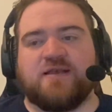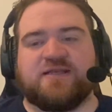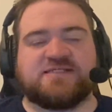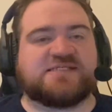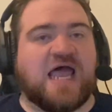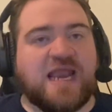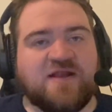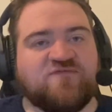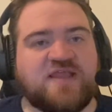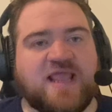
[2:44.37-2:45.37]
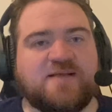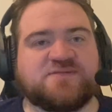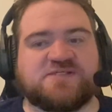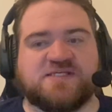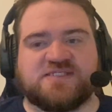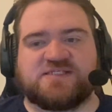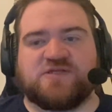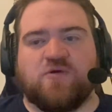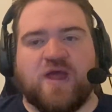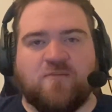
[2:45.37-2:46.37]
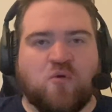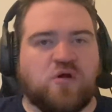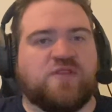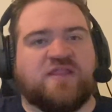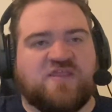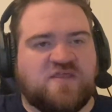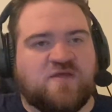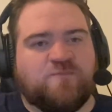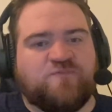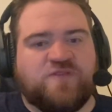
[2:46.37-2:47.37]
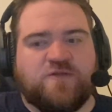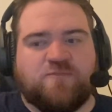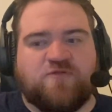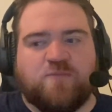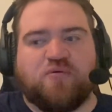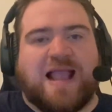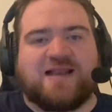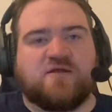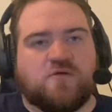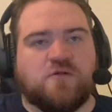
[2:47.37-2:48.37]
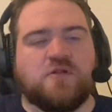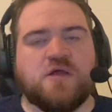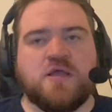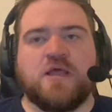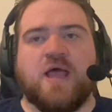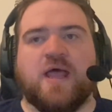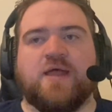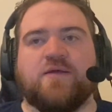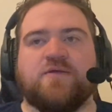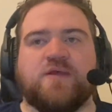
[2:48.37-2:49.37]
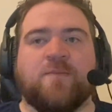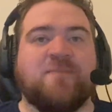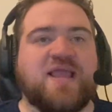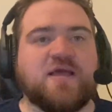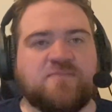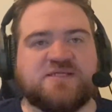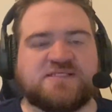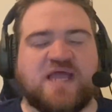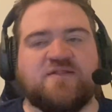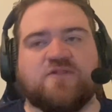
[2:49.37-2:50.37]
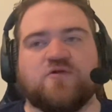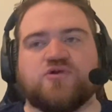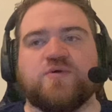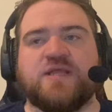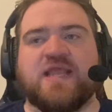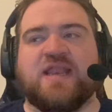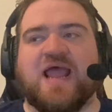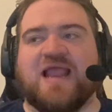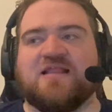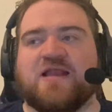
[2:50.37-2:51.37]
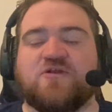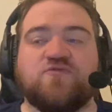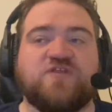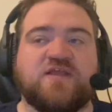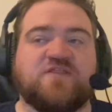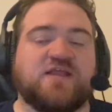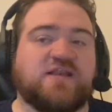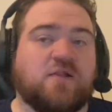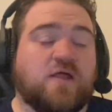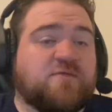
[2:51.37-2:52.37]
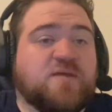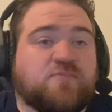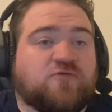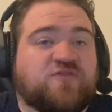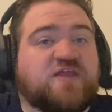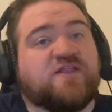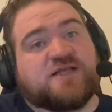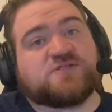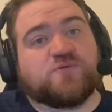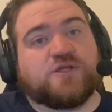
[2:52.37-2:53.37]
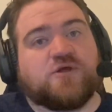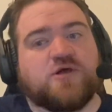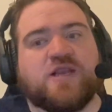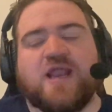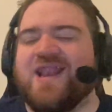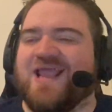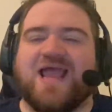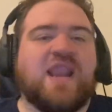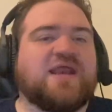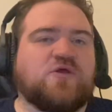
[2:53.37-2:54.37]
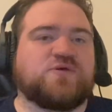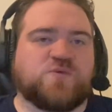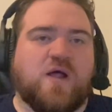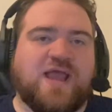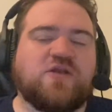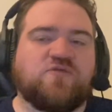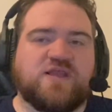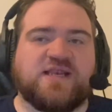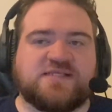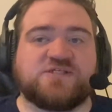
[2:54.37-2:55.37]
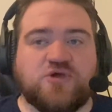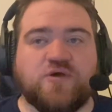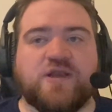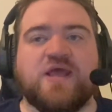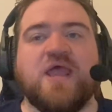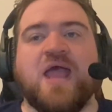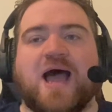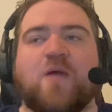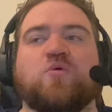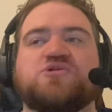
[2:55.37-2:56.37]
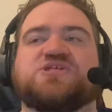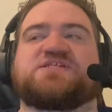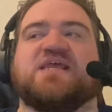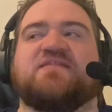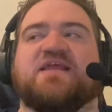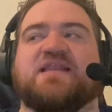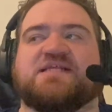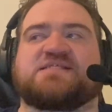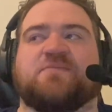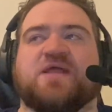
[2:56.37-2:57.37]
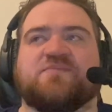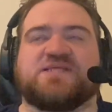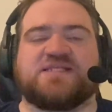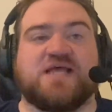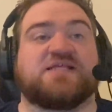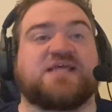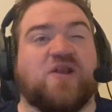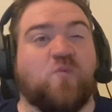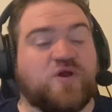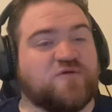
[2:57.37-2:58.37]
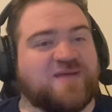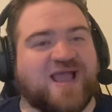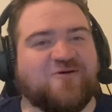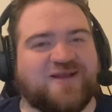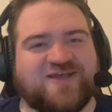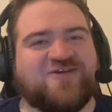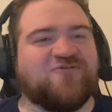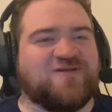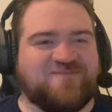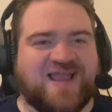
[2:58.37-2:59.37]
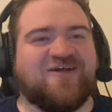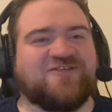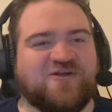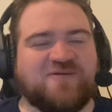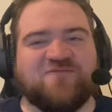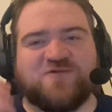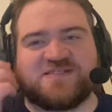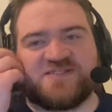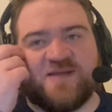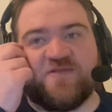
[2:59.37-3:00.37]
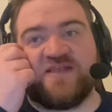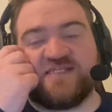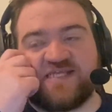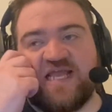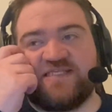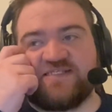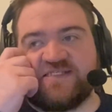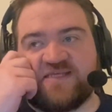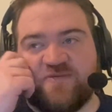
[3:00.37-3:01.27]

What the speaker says: design of the apes, because it's kind of more like the practical makeup design that they're doing, and I do think that a lot of people think that it's really good, and I do as well. I do think it is good. I will just say that sometimes it does kind of weird me out and creep me out a little bit with some of the designs and some